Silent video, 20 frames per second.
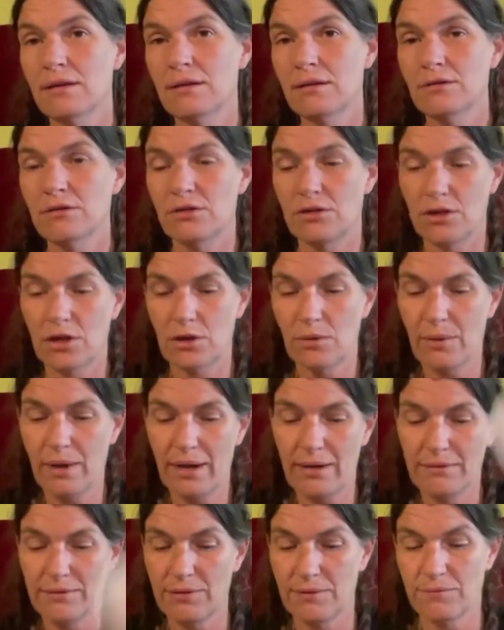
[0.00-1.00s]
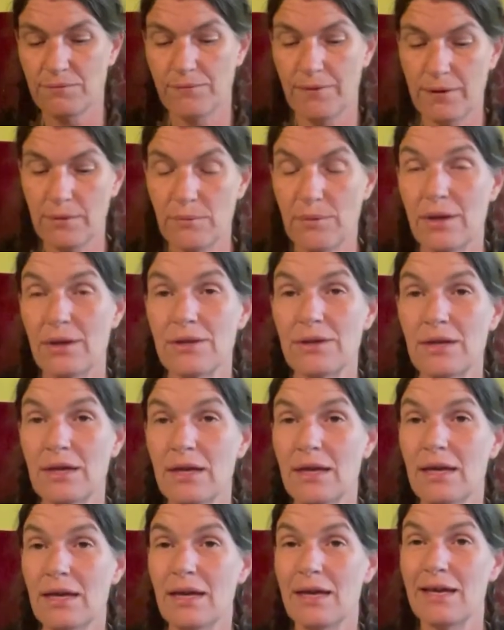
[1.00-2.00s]
to go have some fun with.
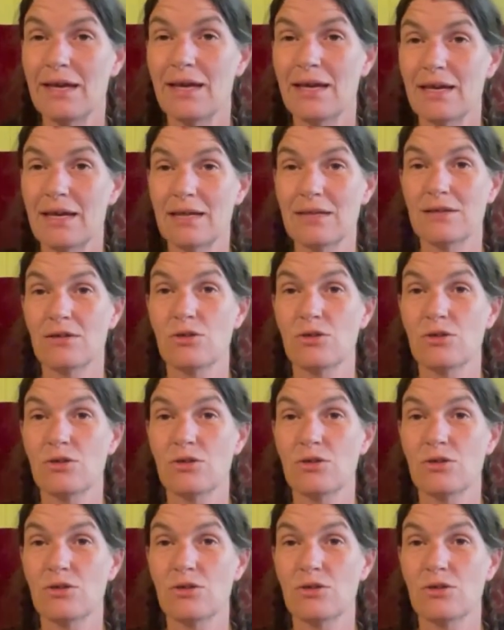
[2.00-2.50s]
And